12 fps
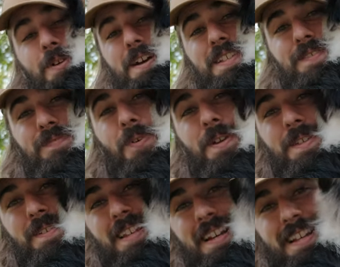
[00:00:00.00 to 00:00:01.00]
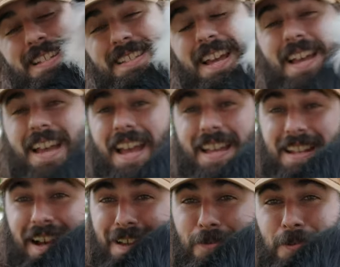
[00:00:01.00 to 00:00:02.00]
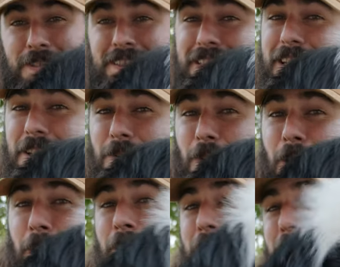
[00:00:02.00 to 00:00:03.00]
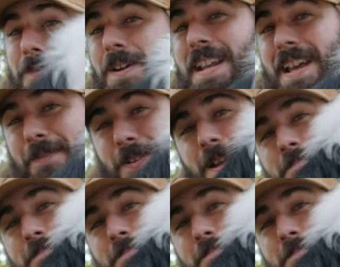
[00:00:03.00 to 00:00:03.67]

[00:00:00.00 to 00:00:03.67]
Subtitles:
was for you guys, and I will see you all whenever